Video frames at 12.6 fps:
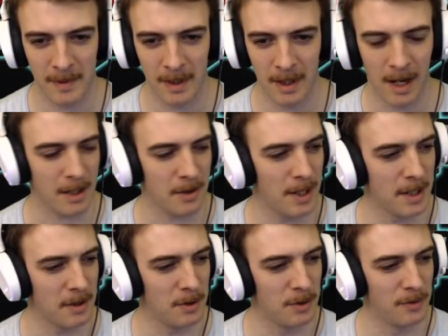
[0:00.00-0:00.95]
I credit
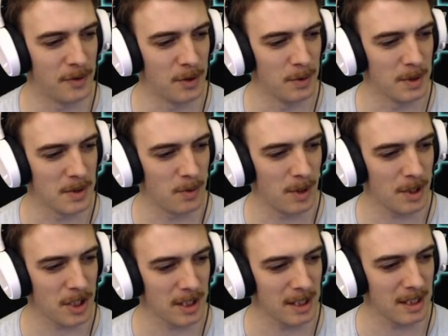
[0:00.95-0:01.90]
all viewers
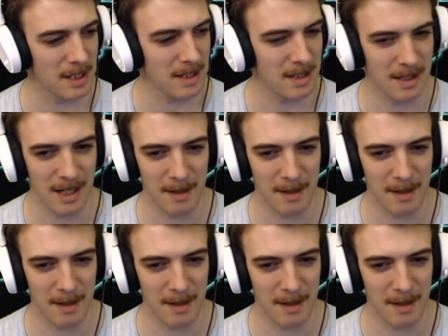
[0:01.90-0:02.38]
watching this